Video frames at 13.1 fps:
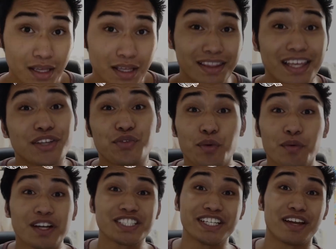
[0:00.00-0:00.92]
Thanks for
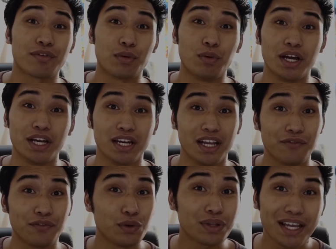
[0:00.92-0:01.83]
watching, everyone.
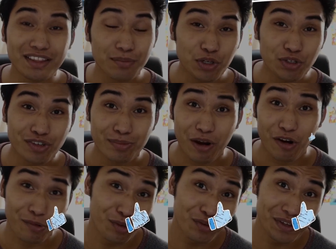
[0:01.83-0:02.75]
If you like the Putrid
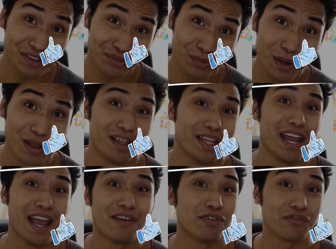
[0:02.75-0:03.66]
Power movie as well and
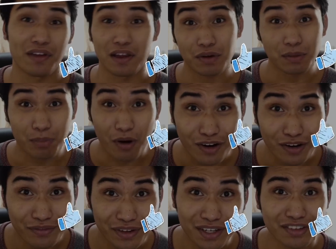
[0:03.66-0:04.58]
have a favorite part
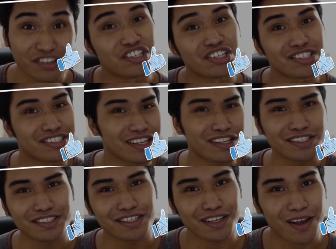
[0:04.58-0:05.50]
of it, just tell
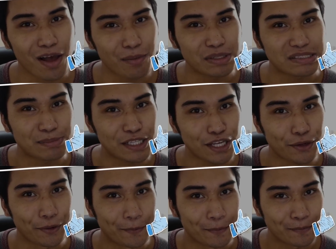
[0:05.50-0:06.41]
us in the comments
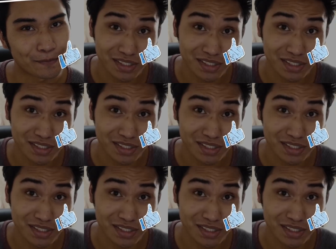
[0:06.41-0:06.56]
below.